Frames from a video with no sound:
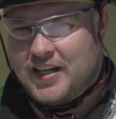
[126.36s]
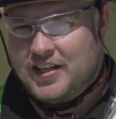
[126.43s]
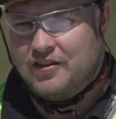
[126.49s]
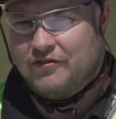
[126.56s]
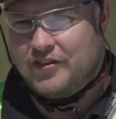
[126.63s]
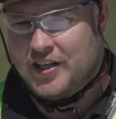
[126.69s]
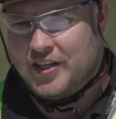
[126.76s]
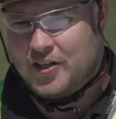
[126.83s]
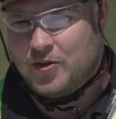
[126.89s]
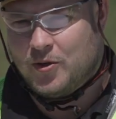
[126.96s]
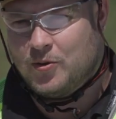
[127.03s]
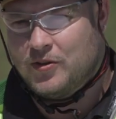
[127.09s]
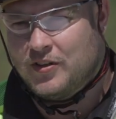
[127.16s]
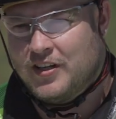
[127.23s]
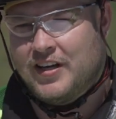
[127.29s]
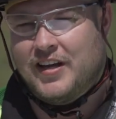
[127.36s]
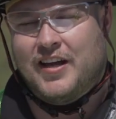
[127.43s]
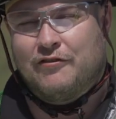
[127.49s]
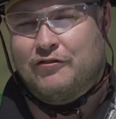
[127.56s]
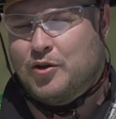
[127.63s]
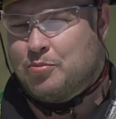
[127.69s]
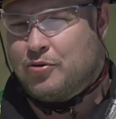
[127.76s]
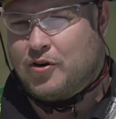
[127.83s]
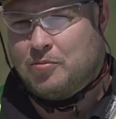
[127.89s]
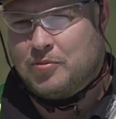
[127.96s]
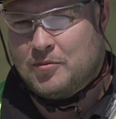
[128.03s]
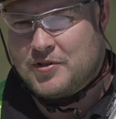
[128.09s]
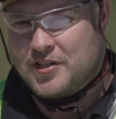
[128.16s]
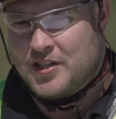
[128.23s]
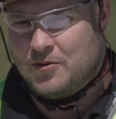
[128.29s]
in your vehicle. If the
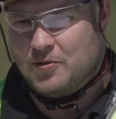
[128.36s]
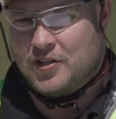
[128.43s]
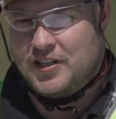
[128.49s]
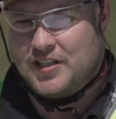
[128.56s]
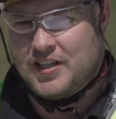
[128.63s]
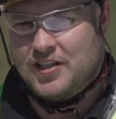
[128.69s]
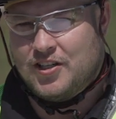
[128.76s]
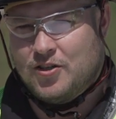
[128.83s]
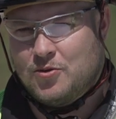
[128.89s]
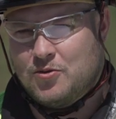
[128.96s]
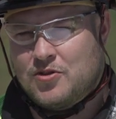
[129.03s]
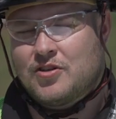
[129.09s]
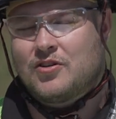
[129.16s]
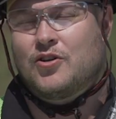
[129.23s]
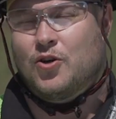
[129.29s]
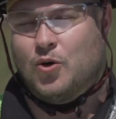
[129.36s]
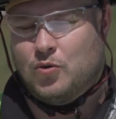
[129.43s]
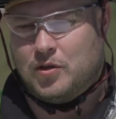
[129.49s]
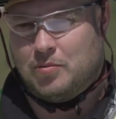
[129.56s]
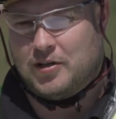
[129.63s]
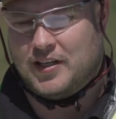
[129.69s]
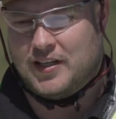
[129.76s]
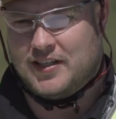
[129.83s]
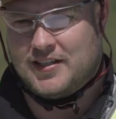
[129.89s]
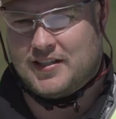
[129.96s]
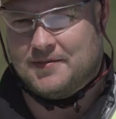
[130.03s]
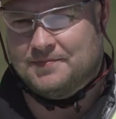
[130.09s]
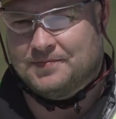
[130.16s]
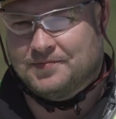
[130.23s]
problem still continues, call the police.